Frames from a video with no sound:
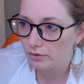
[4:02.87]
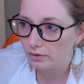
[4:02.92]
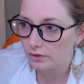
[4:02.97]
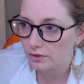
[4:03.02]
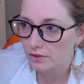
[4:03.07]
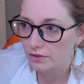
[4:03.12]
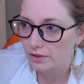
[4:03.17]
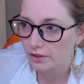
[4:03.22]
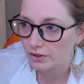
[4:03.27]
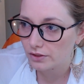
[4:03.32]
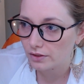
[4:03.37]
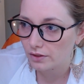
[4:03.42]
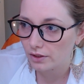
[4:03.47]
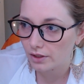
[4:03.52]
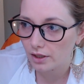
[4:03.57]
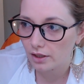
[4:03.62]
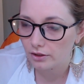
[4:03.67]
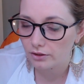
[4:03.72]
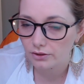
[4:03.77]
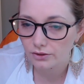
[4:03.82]
Let's stick to the
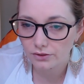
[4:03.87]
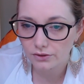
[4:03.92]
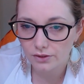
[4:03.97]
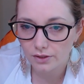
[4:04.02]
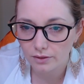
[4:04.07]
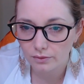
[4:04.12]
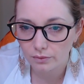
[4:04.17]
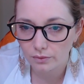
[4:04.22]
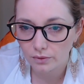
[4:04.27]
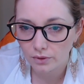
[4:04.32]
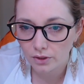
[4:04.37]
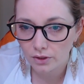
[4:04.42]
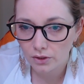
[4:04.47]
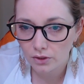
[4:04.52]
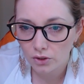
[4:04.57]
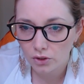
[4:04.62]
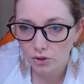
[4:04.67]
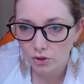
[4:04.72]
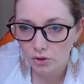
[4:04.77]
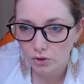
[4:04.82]
colors that
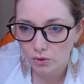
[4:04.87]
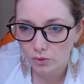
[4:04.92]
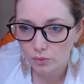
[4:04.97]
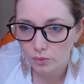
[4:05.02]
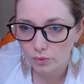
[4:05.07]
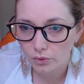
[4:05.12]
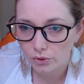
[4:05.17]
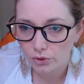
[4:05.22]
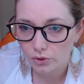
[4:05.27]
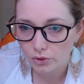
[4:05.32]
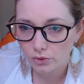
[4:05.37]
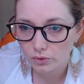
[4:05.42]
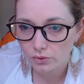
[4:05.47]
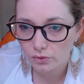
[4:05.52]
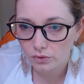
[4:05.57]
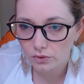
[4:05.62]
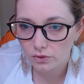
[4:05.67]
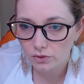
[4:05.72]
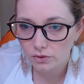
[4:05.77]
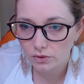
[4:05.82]
were
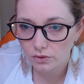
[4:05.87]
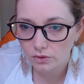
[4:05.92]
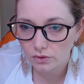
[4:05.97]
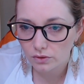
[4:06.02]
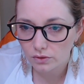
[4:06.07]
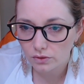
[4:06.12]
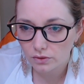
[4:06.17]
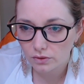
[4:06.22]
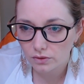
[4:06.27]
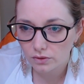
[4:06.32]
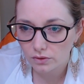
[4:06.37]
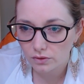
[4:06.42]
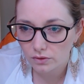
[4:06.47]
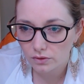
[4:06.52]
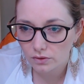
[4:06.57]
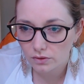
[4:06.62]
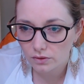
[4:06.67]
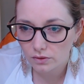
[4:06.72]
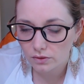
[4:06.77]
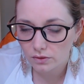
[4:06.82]
used.
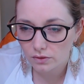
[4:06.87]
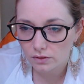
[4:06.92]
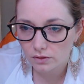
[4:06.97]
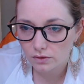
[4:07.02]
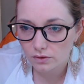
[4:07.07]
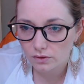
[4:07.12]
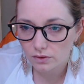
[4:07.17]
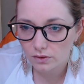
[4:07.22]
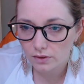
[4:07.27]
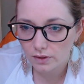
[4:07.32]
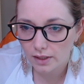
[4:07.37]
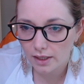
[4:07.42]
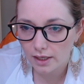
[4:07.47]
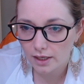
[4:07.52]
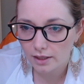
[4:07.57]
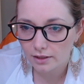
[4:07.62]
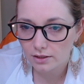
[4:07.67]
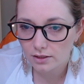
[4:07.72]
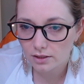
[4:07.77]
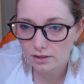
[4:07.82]

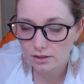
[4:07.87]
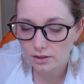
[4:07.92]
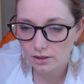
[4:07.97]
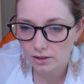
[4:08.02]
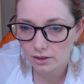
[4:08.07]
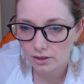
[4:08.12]
That.